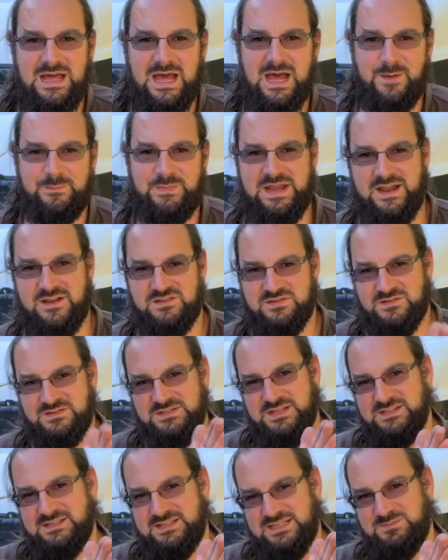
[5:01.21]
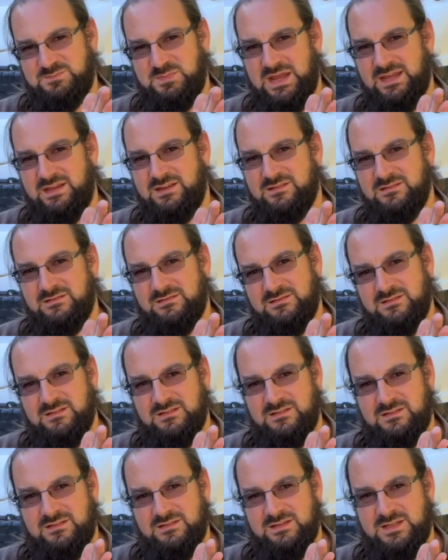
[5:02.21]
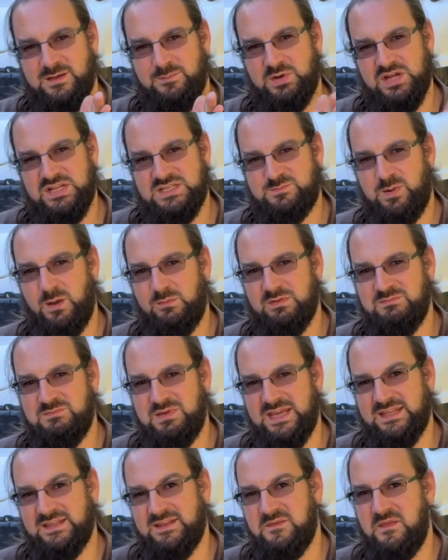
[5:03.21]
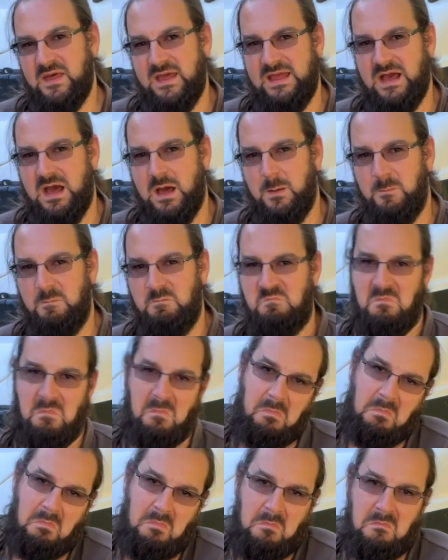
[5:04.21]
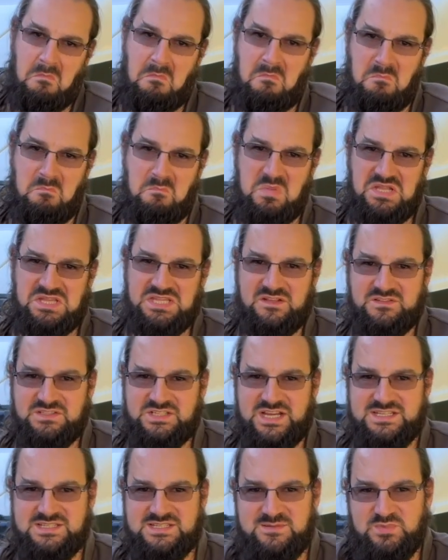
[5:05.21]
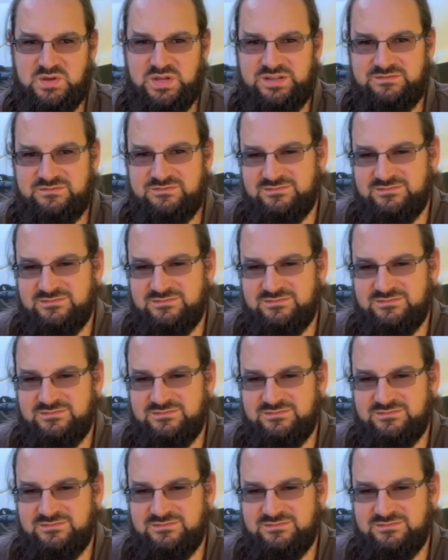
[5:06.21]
I mean, our dogs are this big. The bird's probably bigger than they are, but they'll chase the bird.